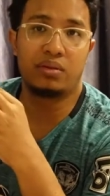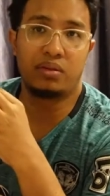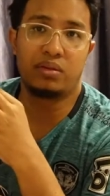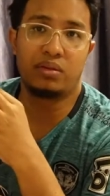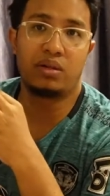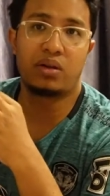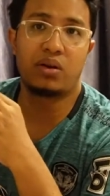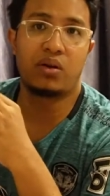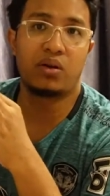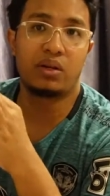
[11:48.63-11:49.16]
they
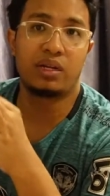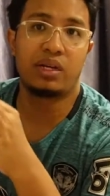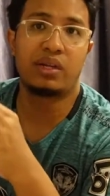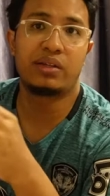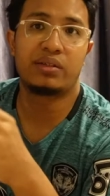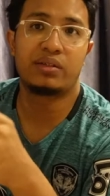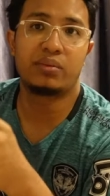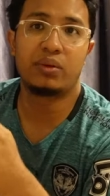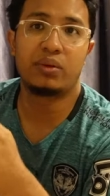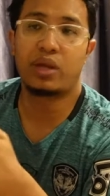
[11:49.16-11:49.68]
call it as
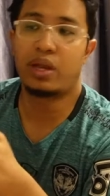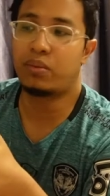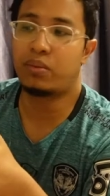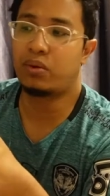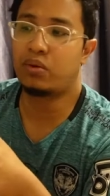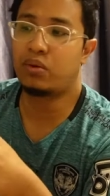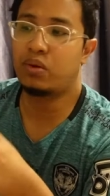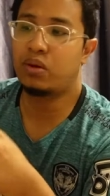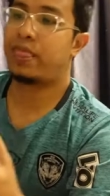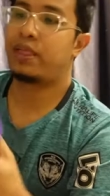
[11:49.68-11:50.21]
a blue camo.
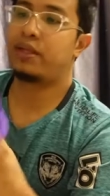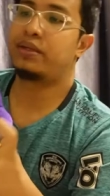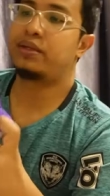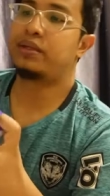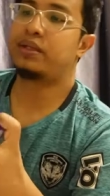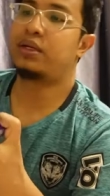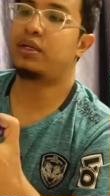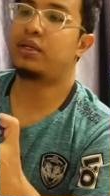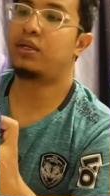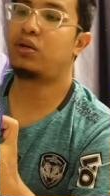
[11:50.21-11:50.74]

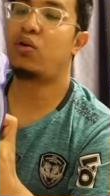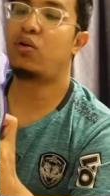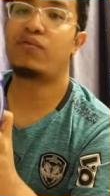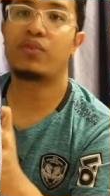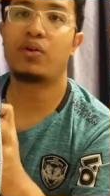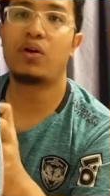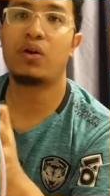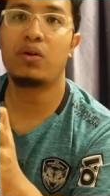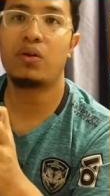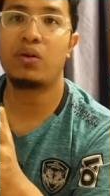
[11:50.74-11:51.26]

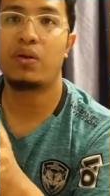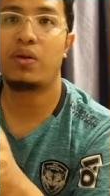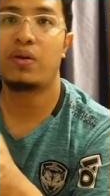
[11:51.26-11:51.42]
Overall,